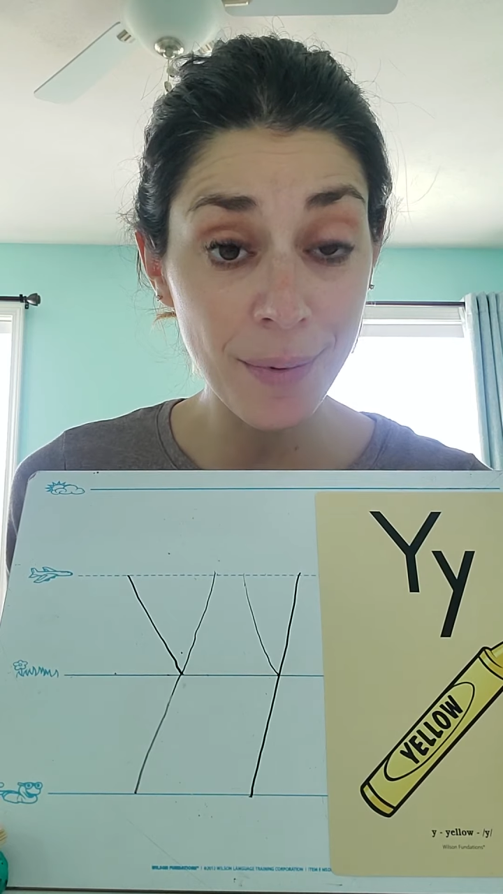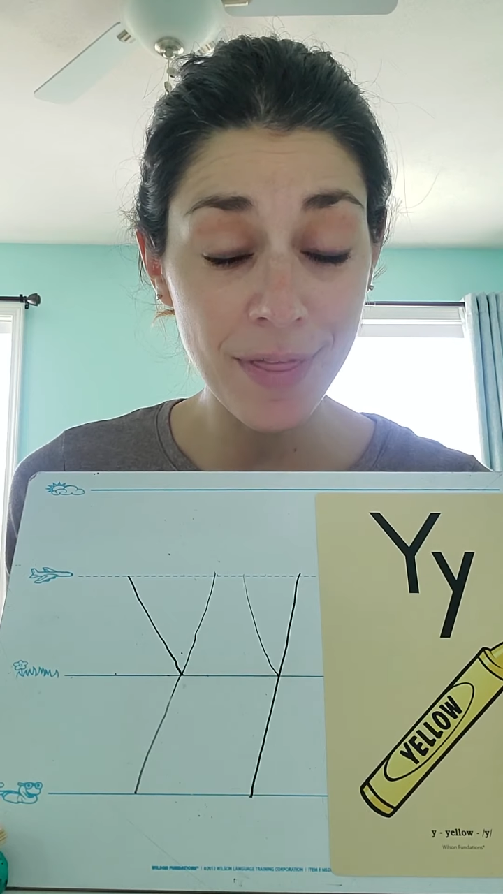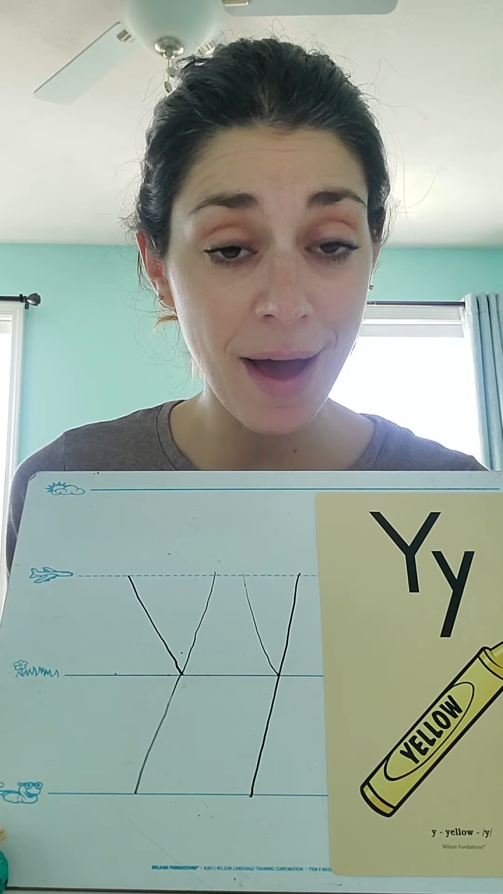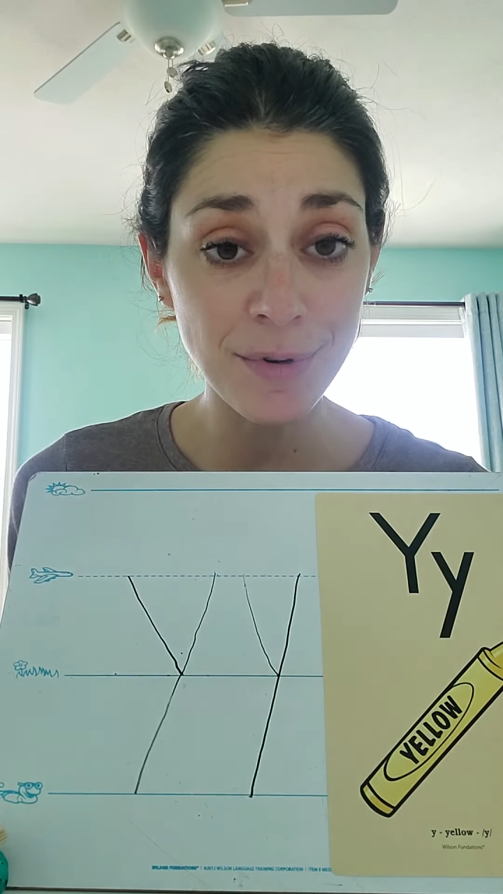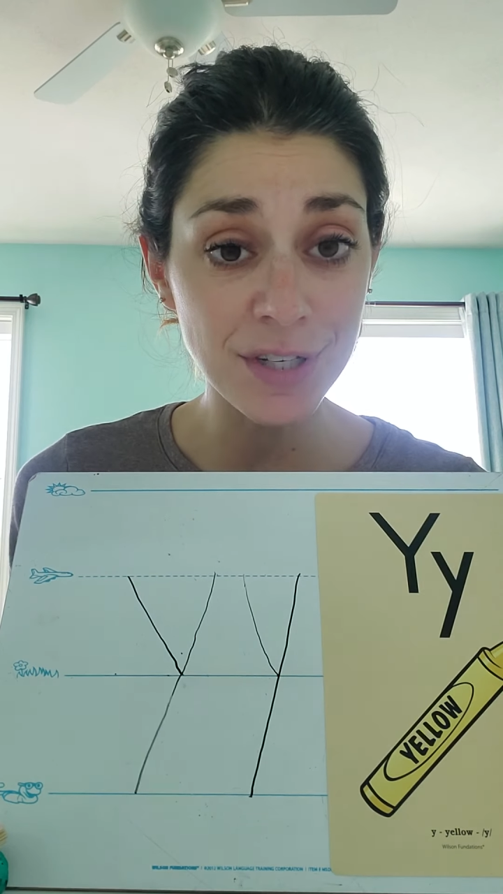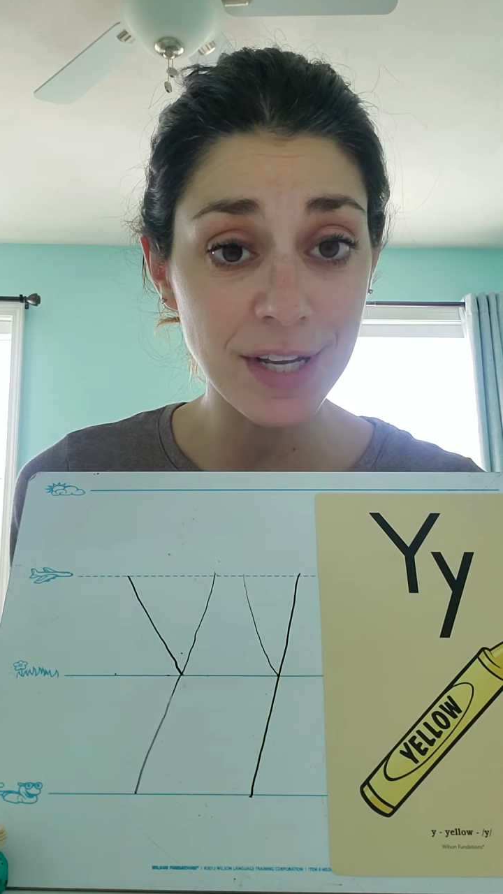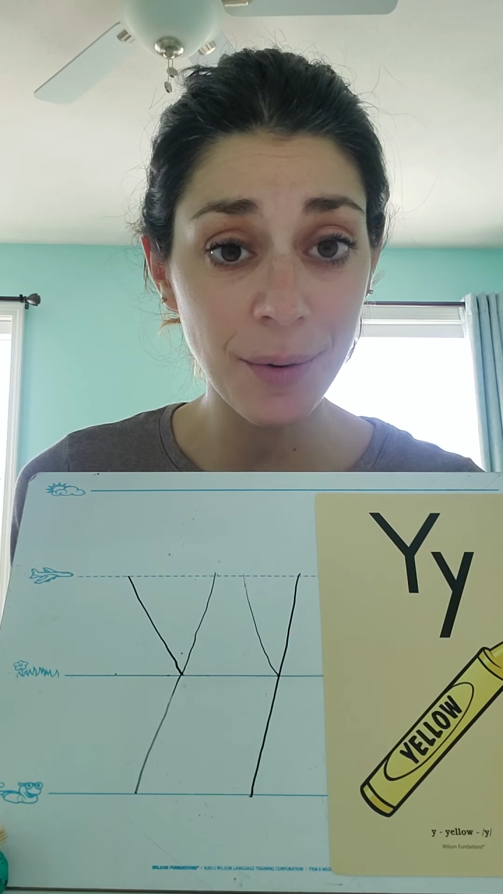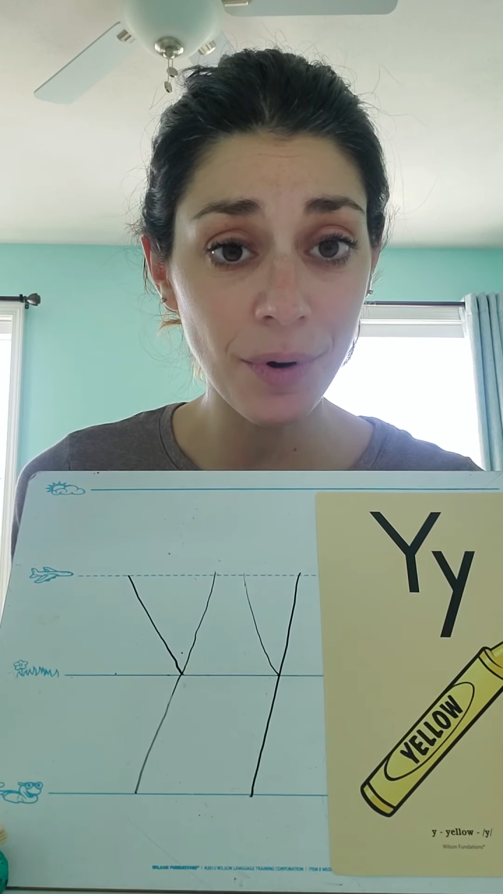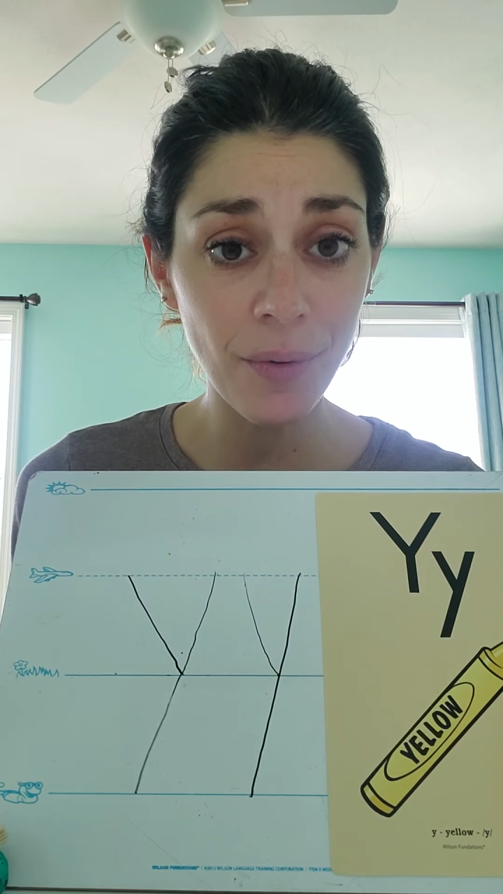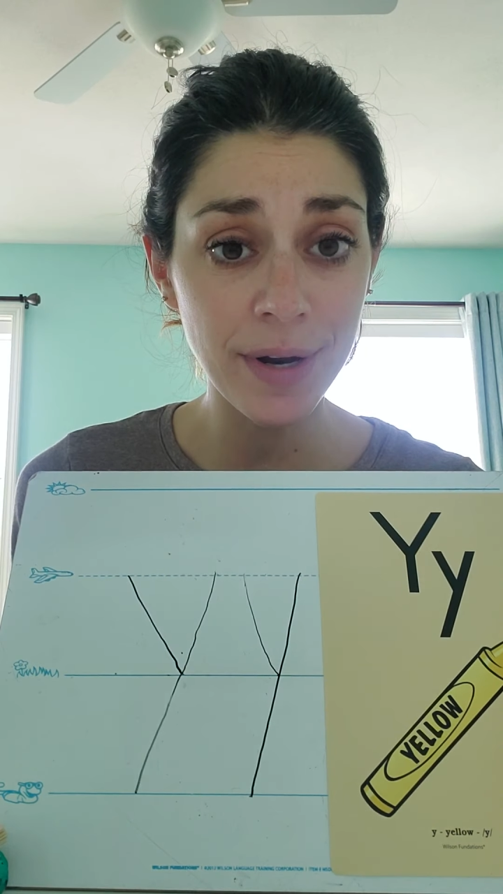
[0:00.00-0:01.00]
with them, just
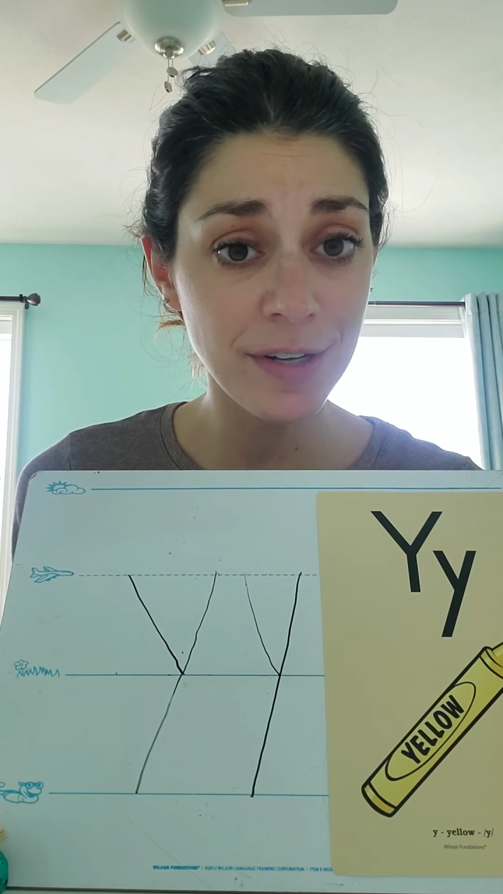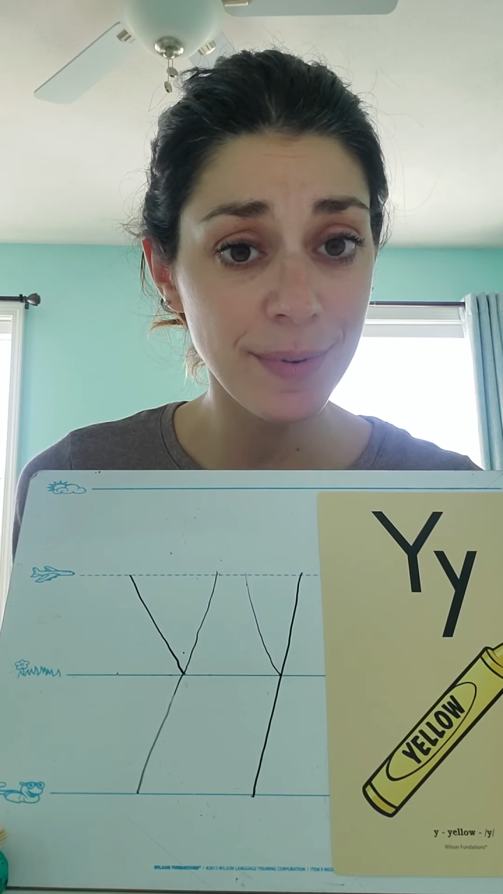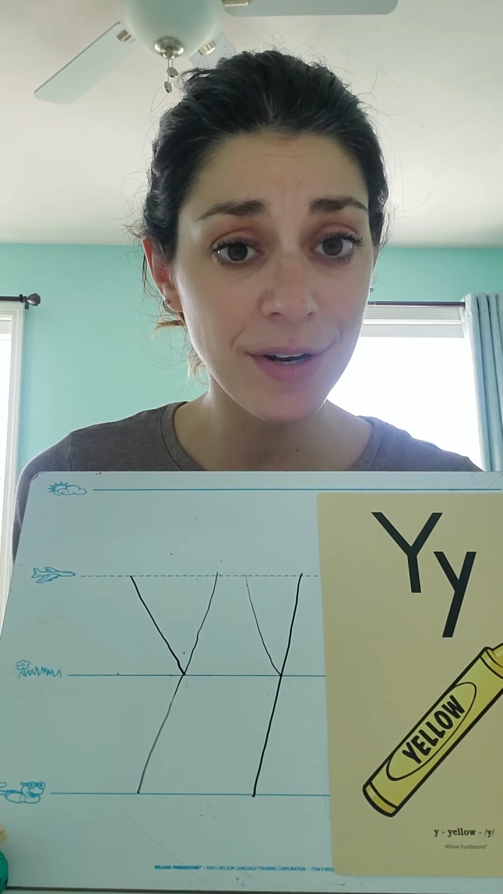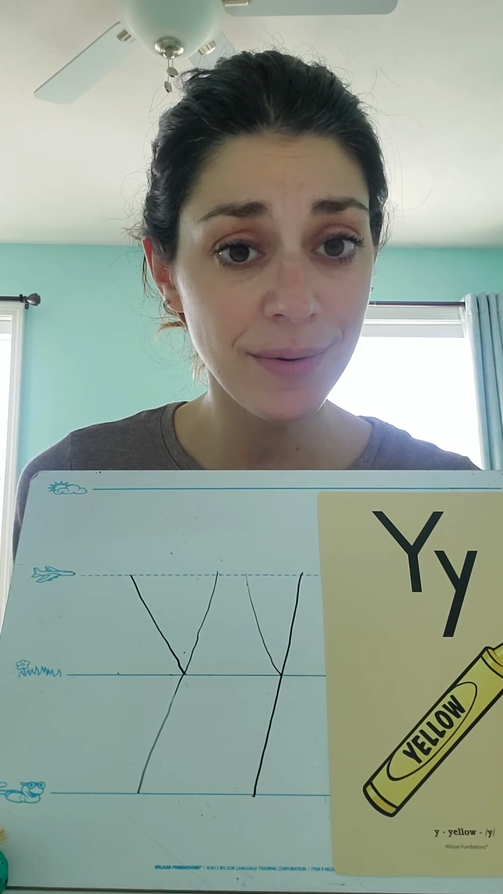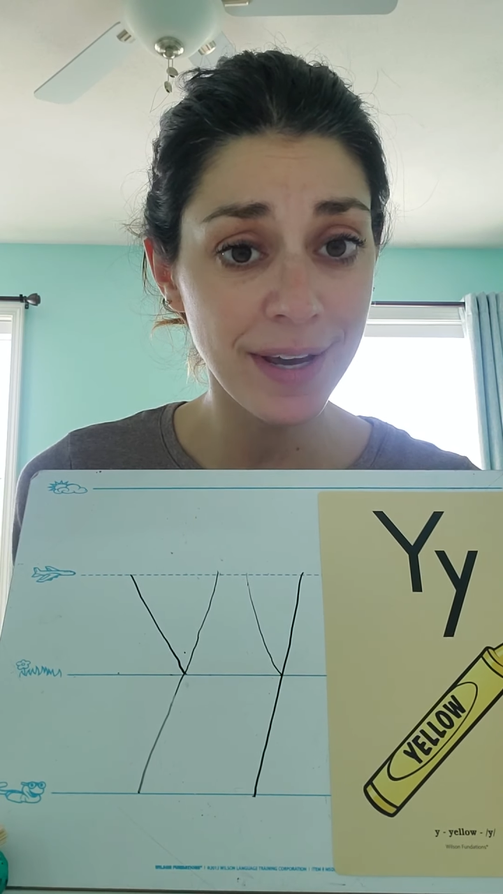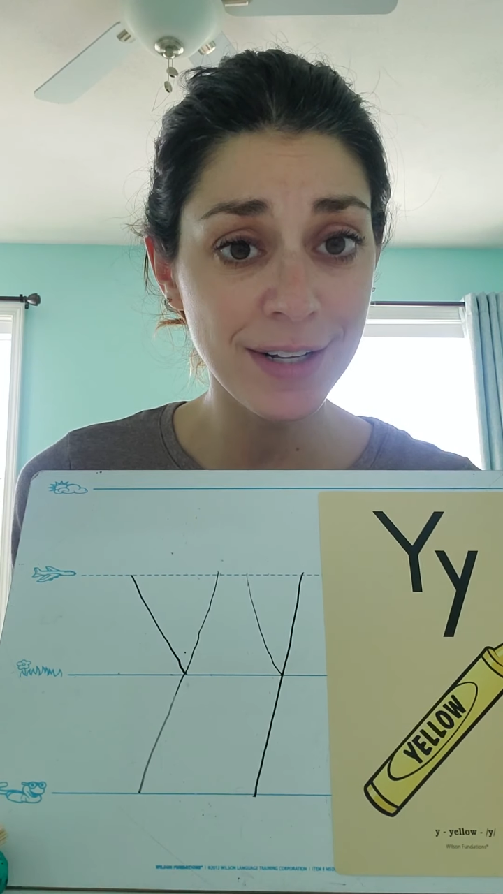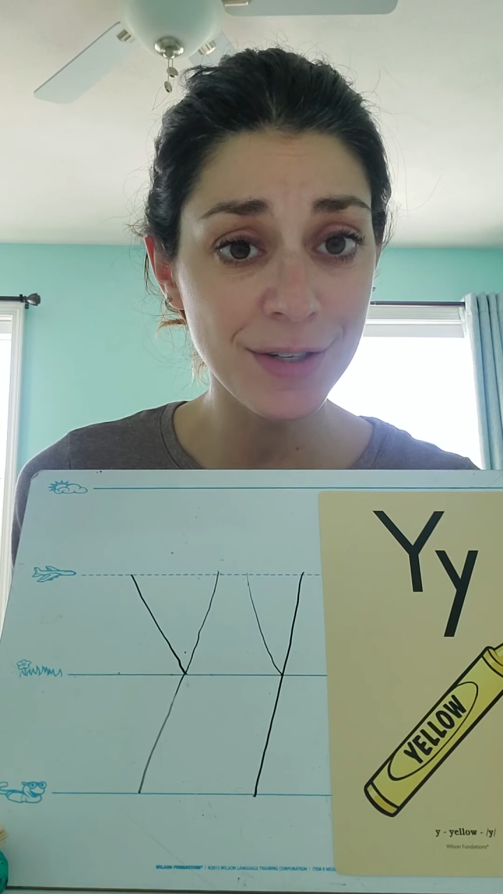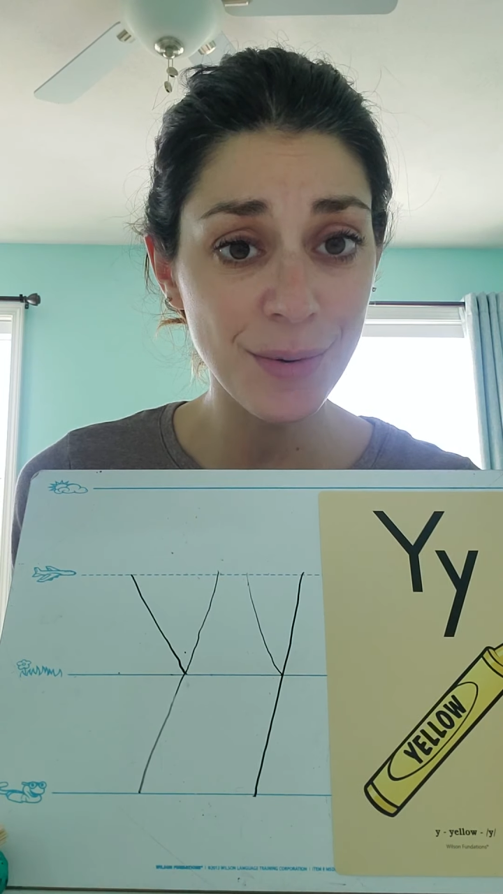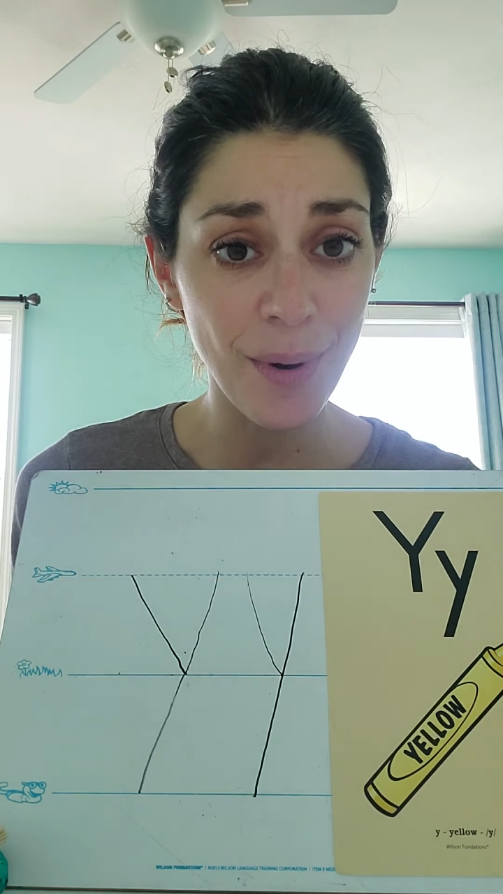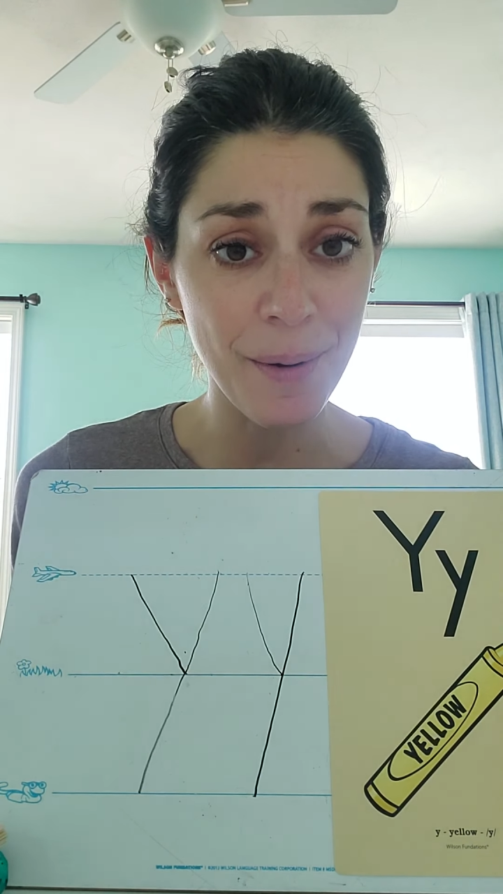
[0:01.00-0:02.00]
like we're going to be doing in
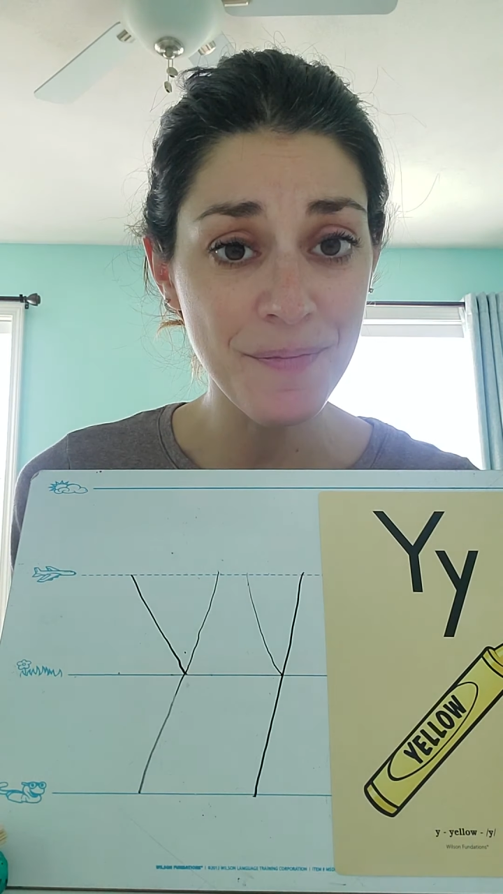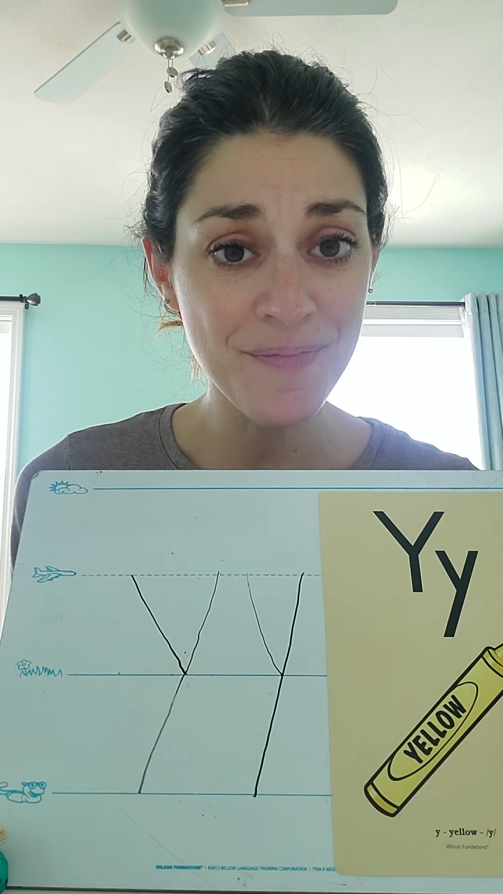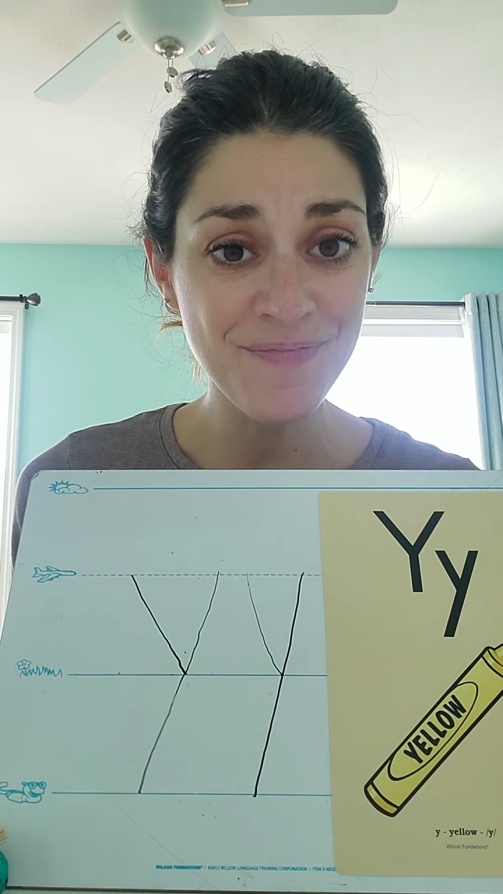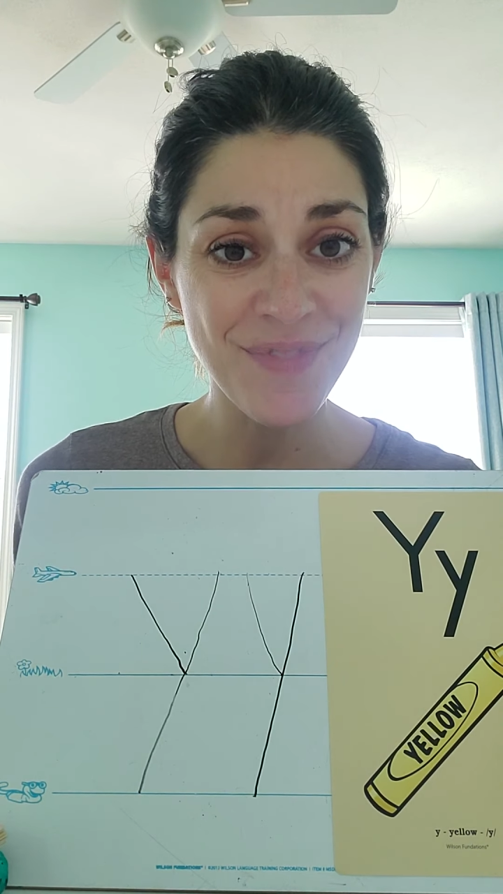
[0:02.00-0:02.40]
school.